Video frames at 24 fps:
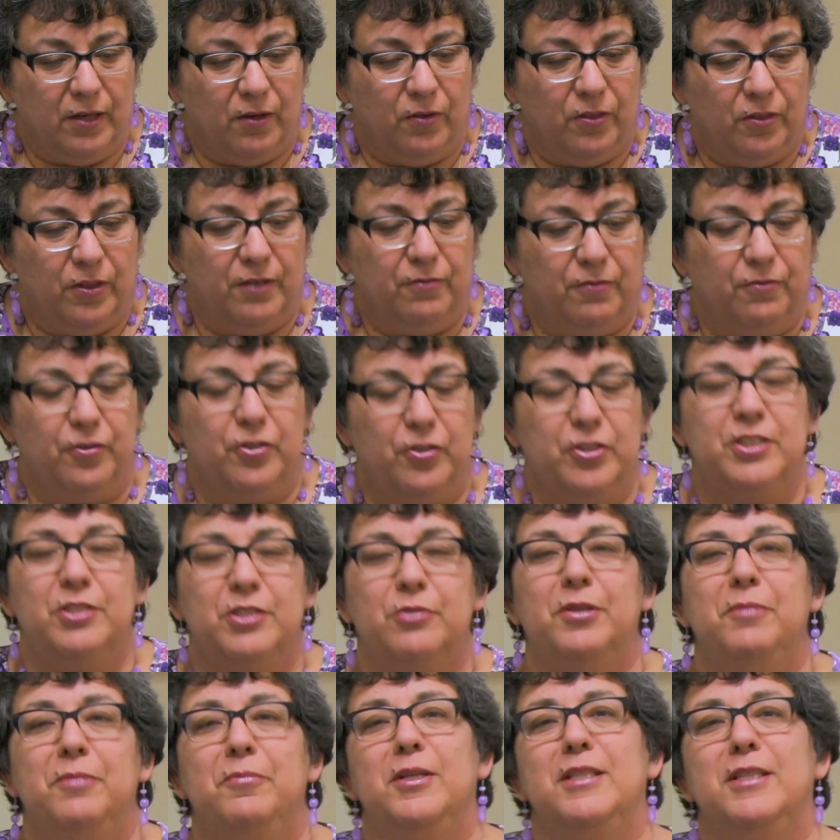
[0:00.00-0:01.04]
The first
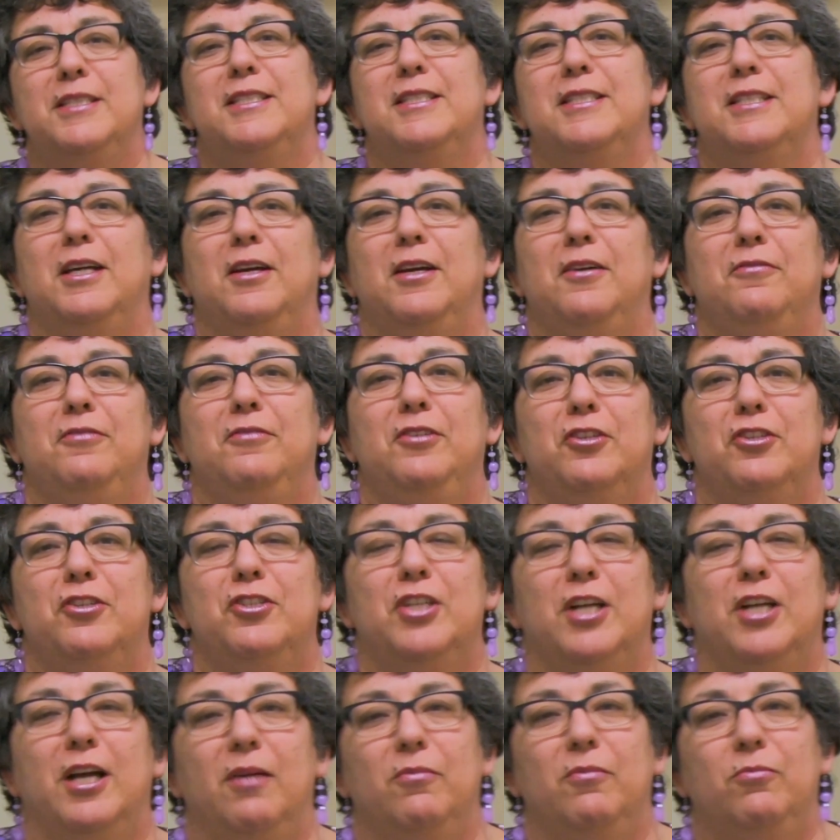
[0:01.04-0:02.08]
3 months of your
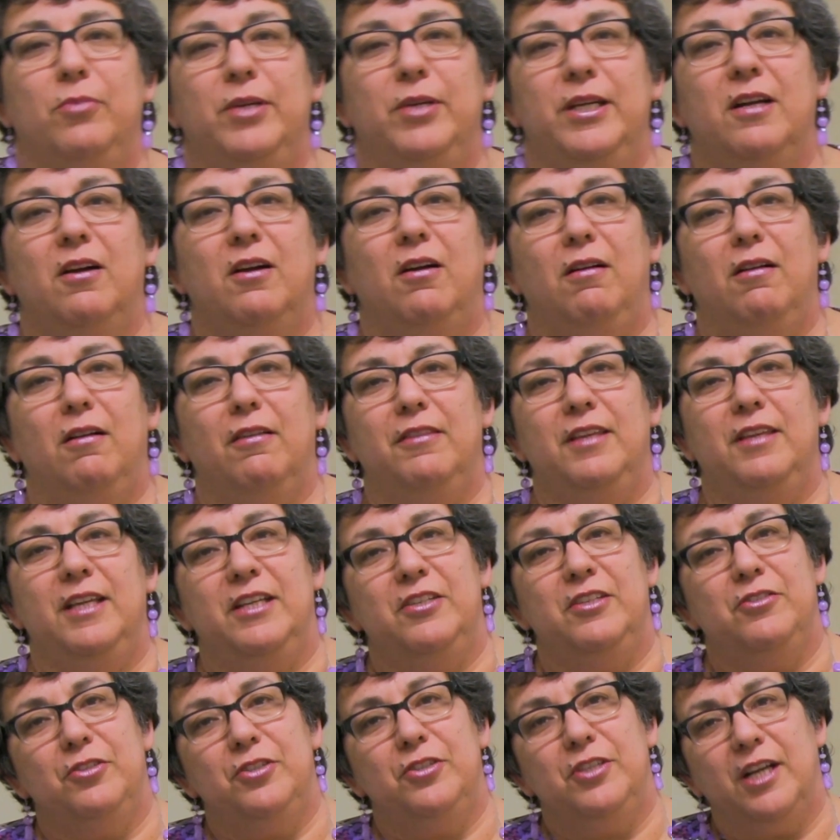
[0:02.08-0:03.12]
job we call the
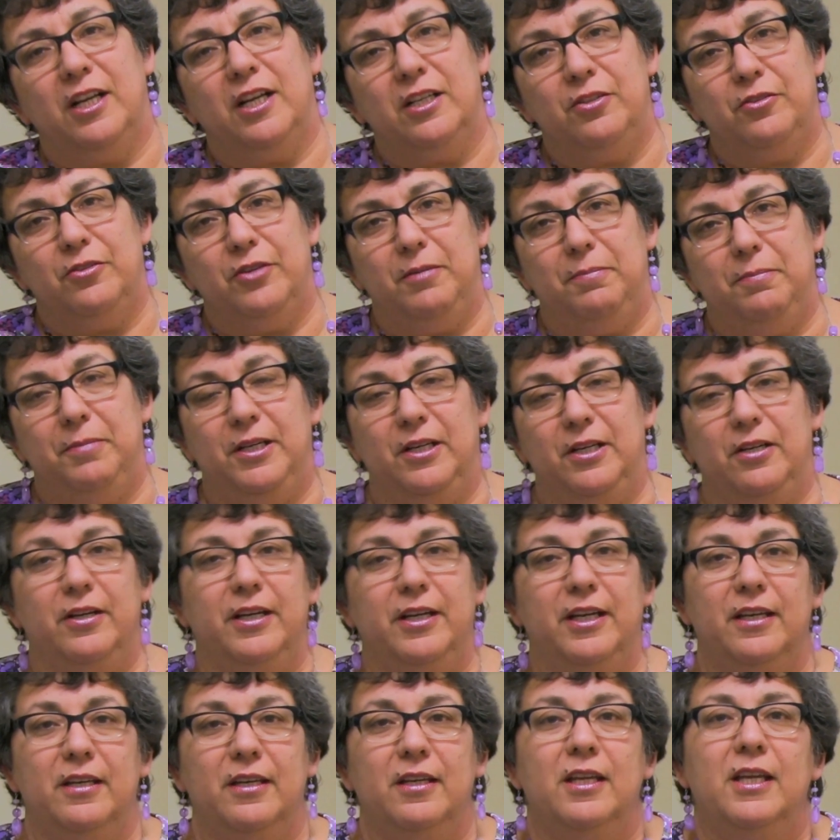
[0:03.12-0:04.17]
introductory
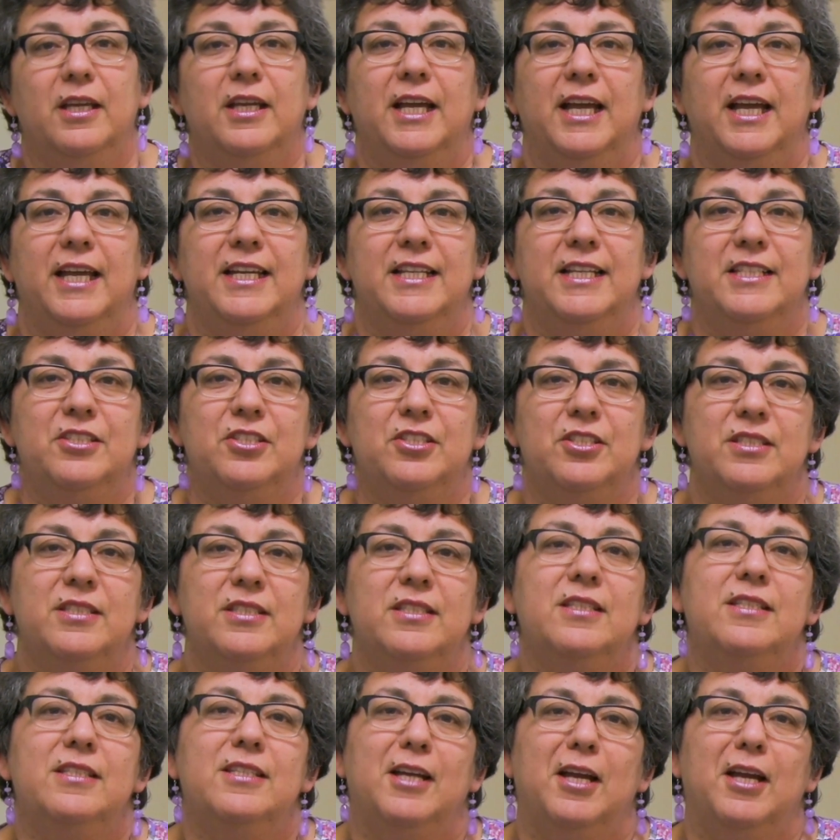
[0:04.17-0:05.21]
period, and it's just
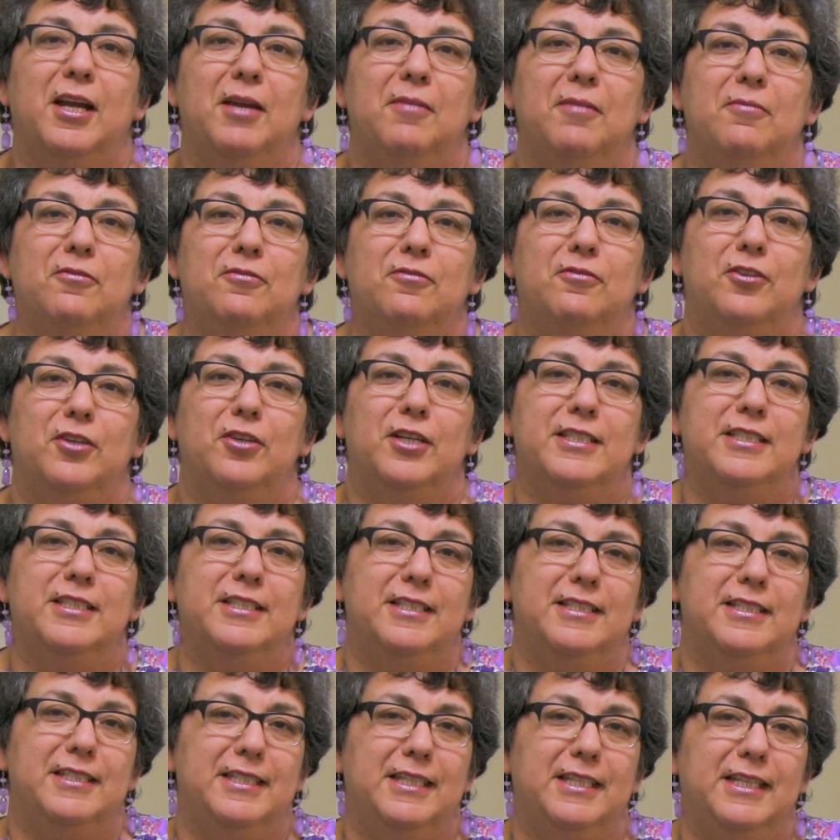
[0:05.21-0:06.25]
a time for us
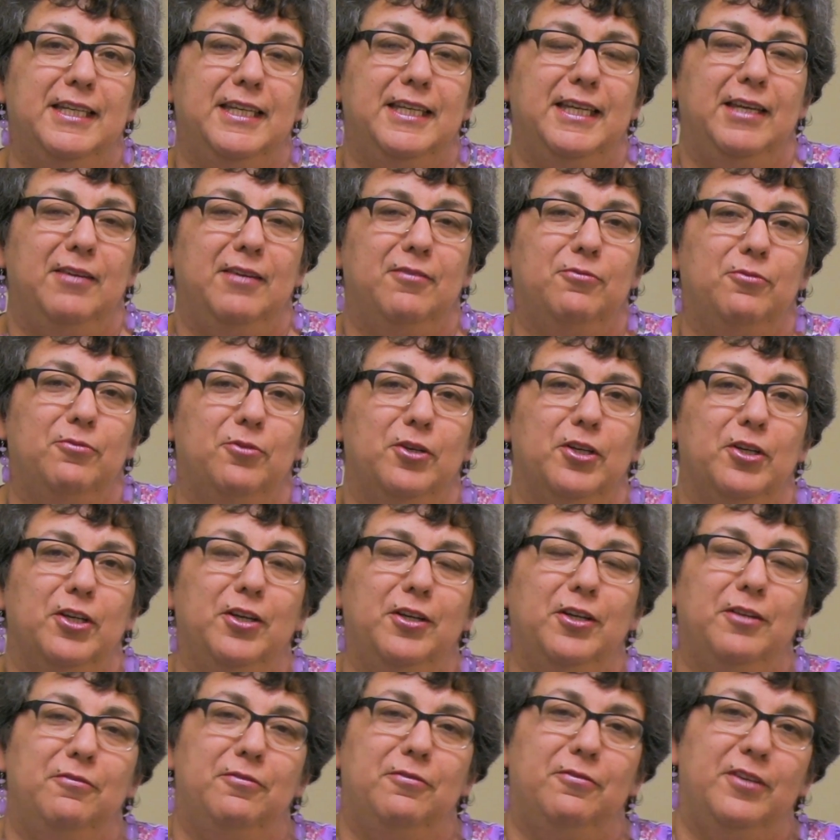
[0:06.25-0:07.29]
to see if we're a
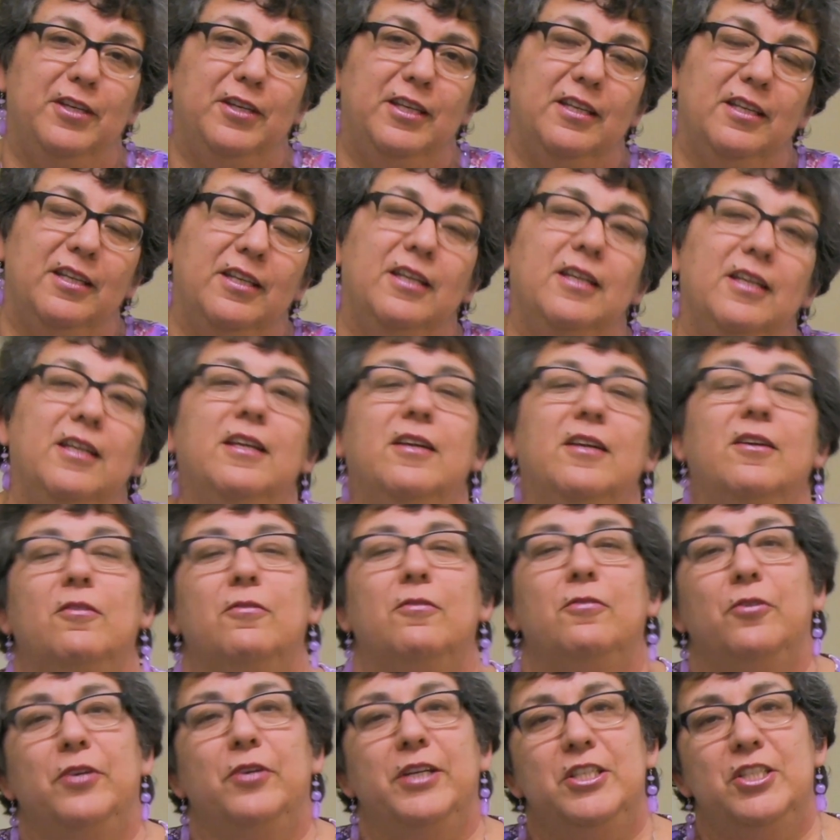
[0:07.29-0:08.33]
good fit
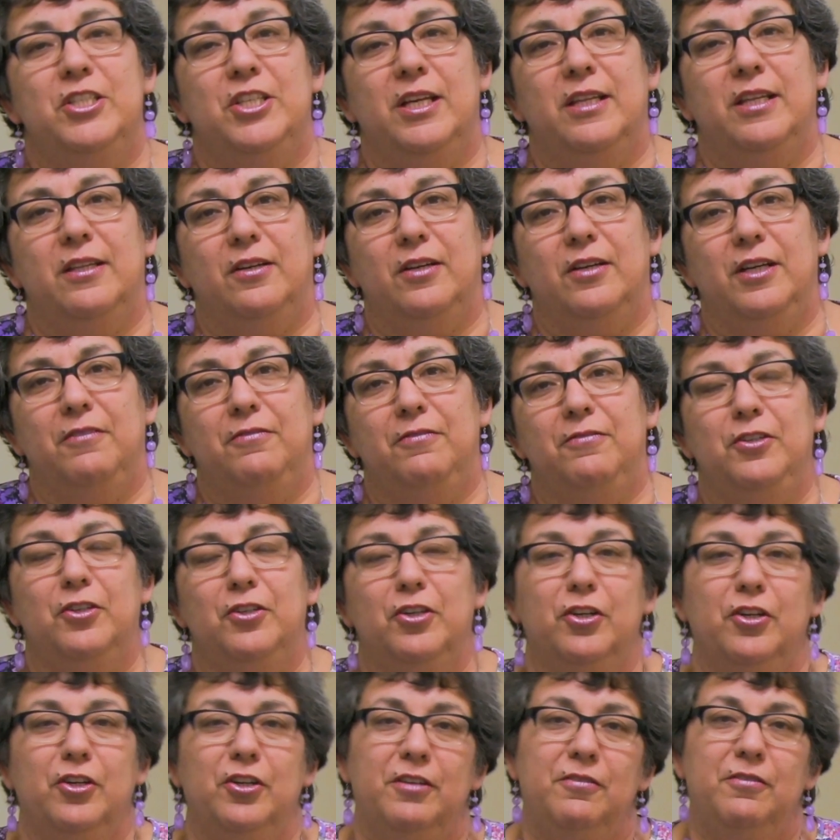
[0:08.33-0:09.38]
for each other. If
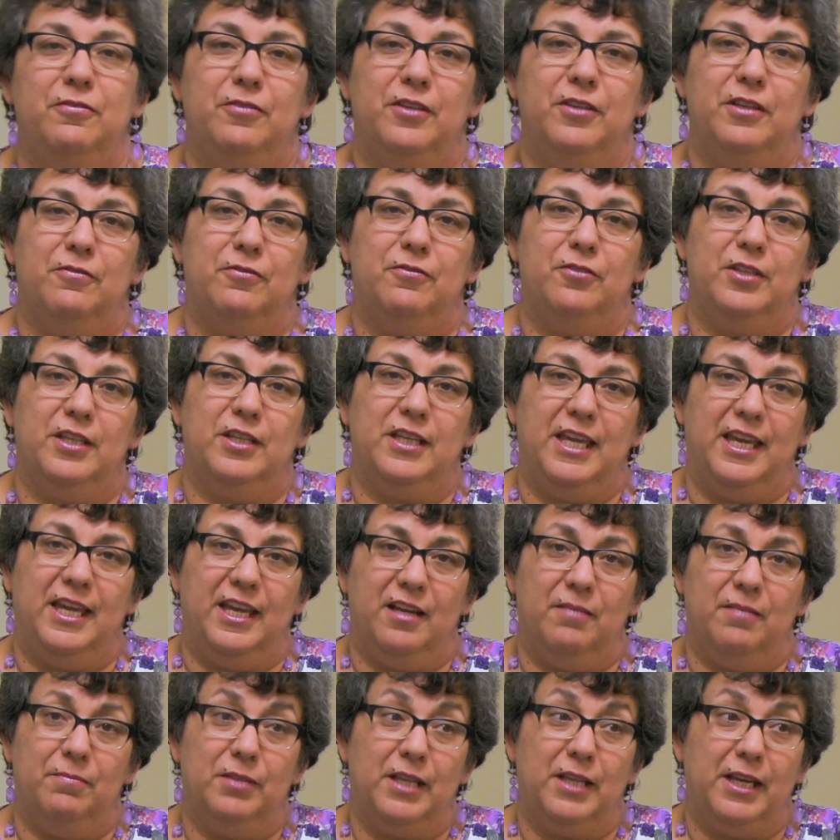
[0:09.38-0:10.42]
you're a good fit for the
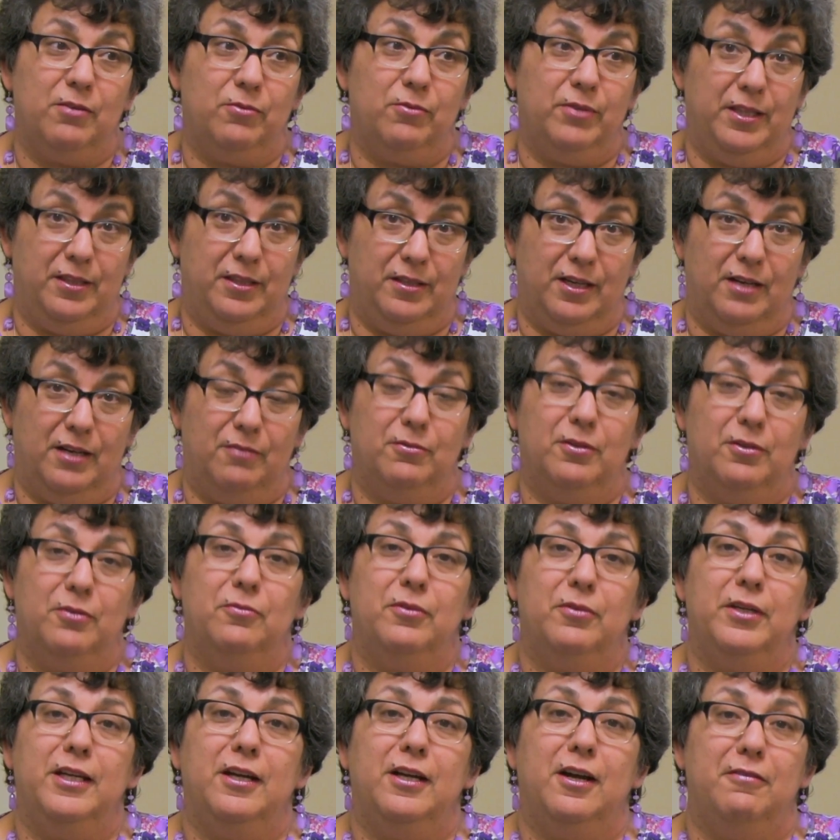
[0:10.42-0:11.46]
camp, like we thought when
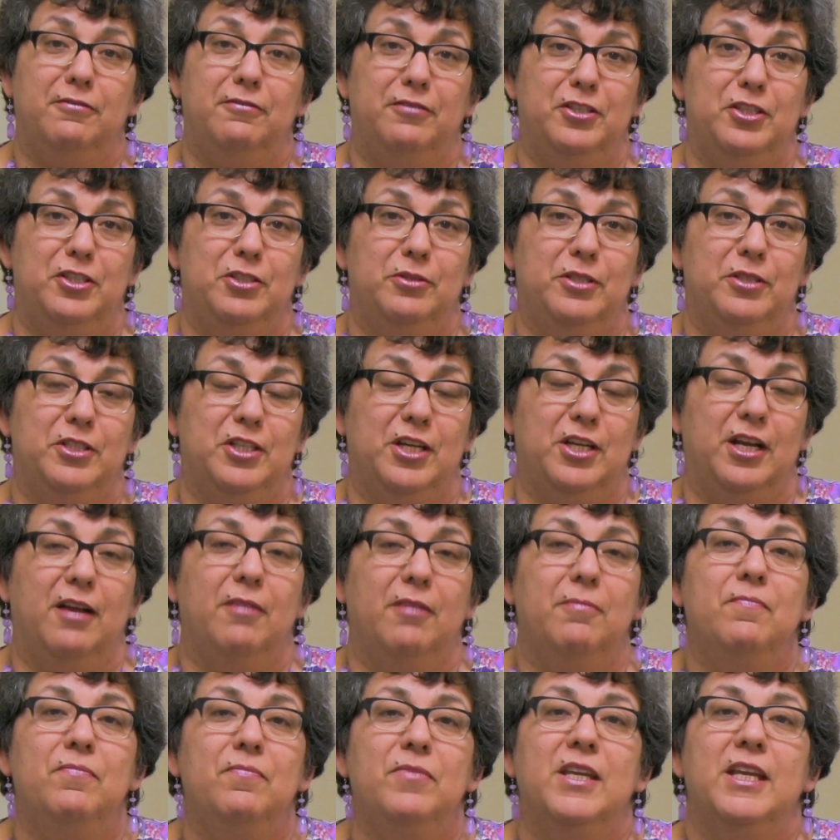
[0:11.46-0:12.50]
we offered you a
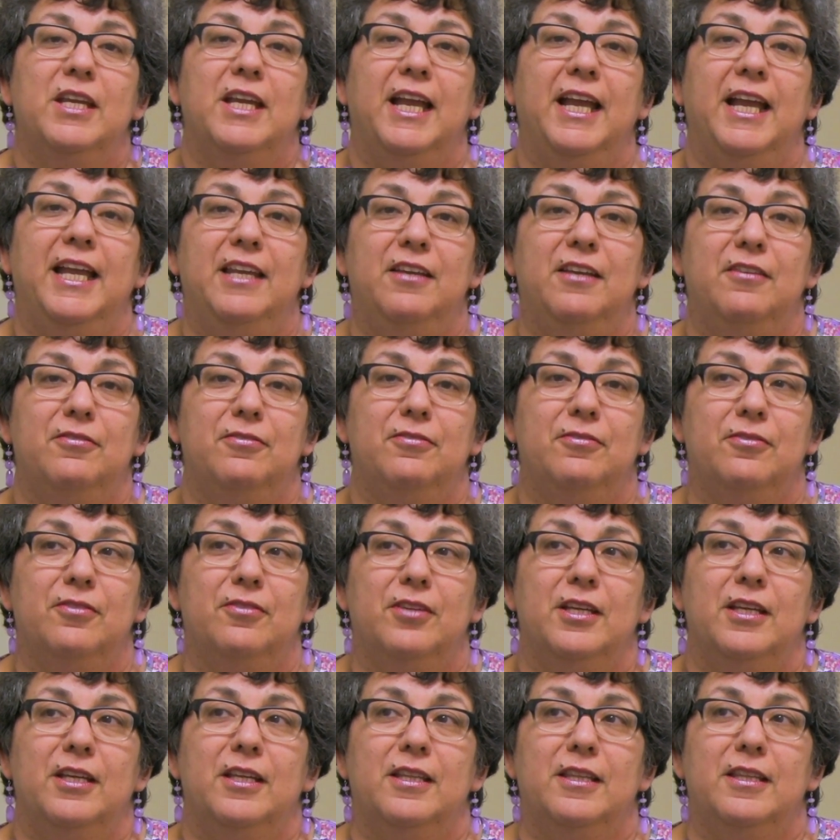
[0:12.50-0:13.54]
job, and if
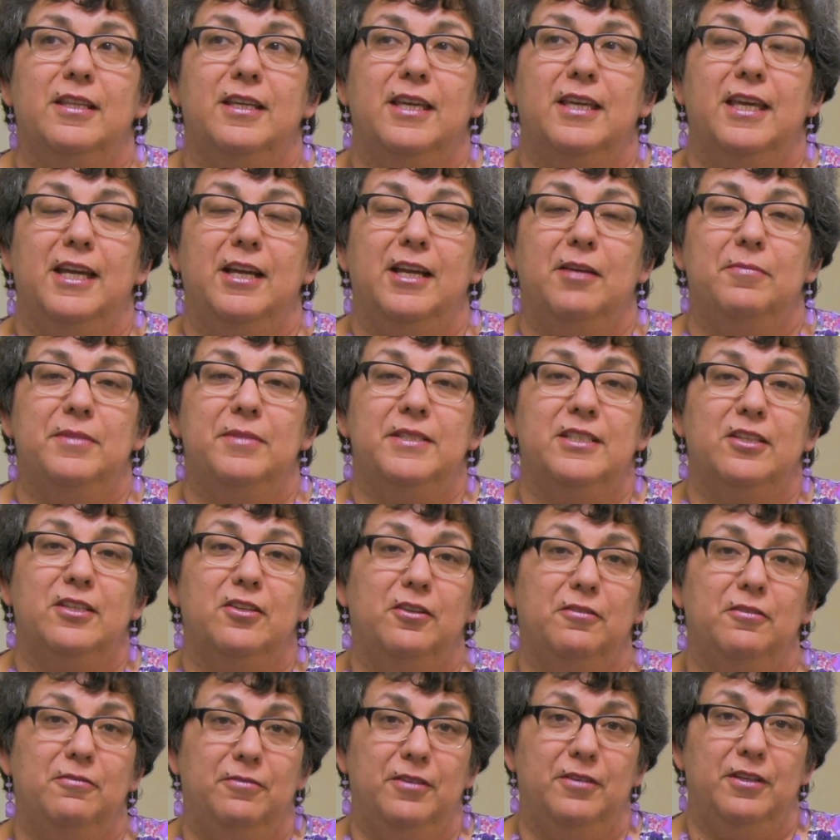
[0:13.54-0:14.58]
the camp is a
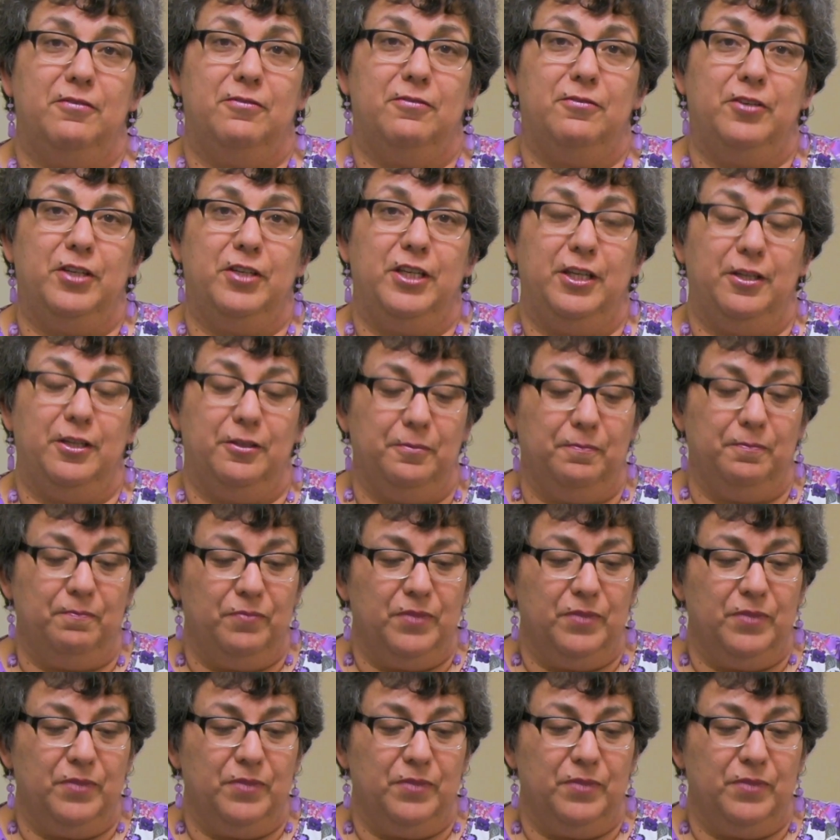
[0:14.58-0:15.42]
good fit for you.